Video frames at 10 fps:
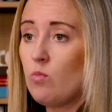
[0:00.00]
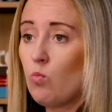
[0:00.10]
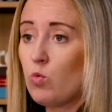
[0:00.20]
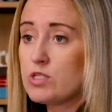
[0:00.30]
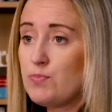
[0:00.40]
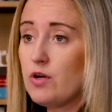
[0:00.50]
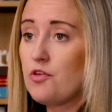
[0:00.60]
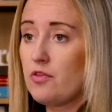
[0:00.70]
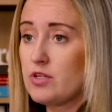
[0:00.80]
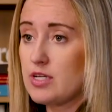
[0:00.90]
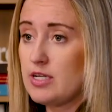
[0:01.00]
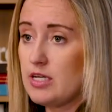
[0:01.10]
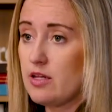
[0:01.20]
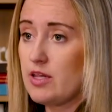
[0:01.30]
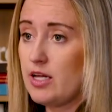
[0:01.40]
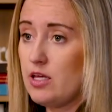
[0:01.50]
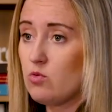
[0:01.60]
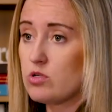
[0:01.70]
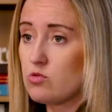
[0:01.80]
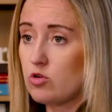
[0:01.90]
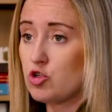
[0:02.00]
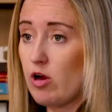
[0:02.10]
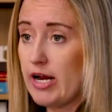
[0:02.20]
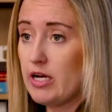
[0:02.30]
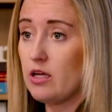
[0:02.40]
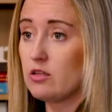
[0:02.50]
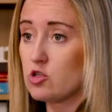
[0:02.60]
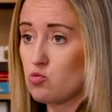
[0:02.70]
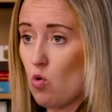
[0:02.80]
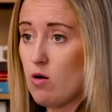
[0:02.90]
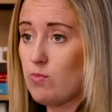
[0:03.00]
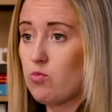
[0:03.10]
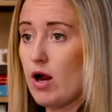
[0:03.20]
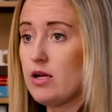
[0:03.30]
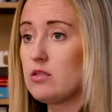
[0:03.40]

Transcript: was built on this idea that he was, quote, draining the swamp, right?